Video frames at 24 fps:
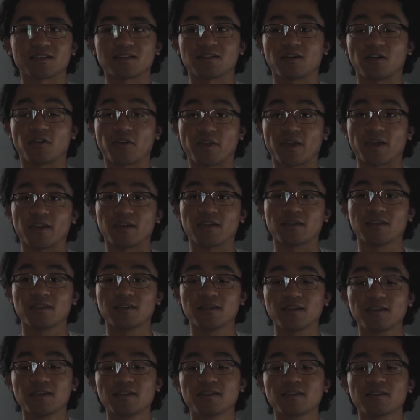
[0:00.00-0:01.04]
okay,
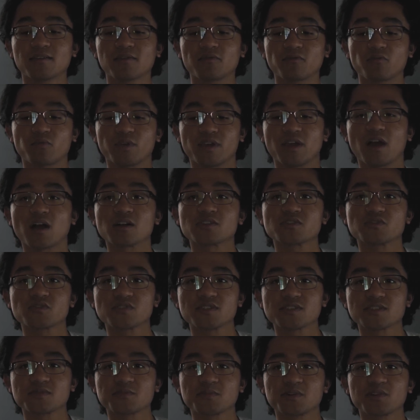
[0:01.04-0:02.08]
we got you
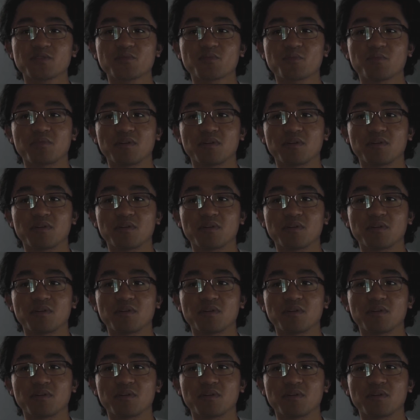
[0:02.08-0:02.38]
this month,